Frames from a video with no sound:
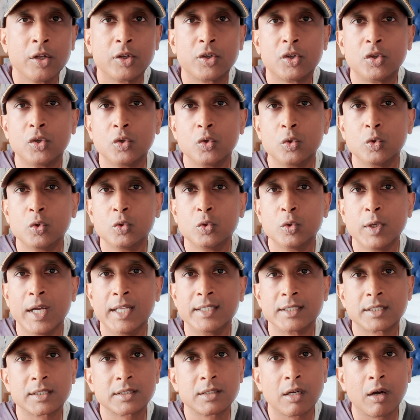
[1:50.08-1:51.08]
to
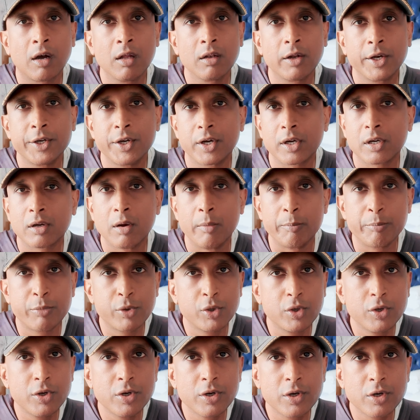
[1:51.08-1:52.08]
install on your
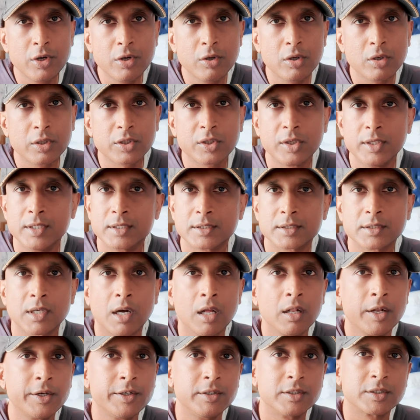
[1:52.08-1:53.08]
computer, to
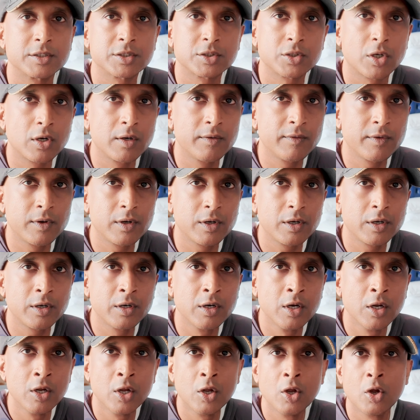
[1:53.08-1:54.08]
install on your server,
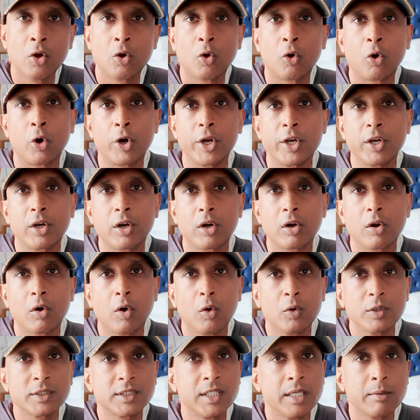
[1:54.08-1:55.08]
or your
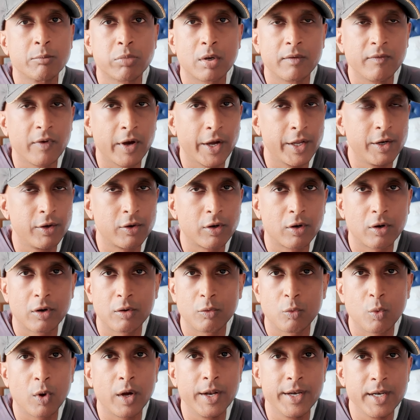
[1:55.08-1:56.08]
hosting provider
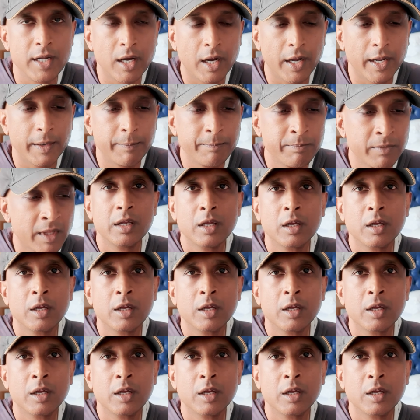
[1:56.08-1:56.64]
or whatnot.